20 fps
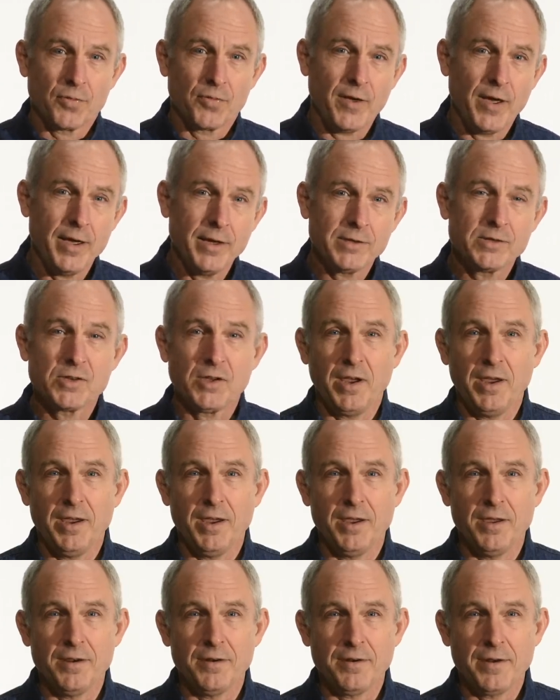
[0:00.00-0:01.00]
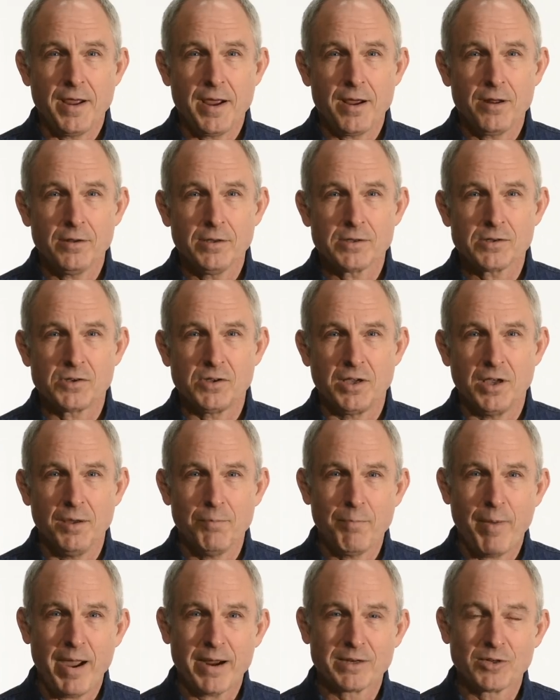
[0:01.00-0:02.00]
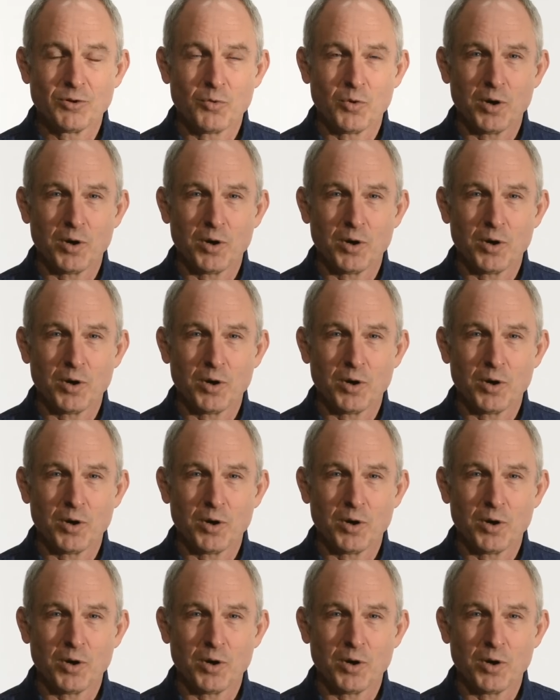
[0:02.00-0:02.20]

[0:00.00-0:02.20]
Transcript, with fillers: Thanks, and now let's get back to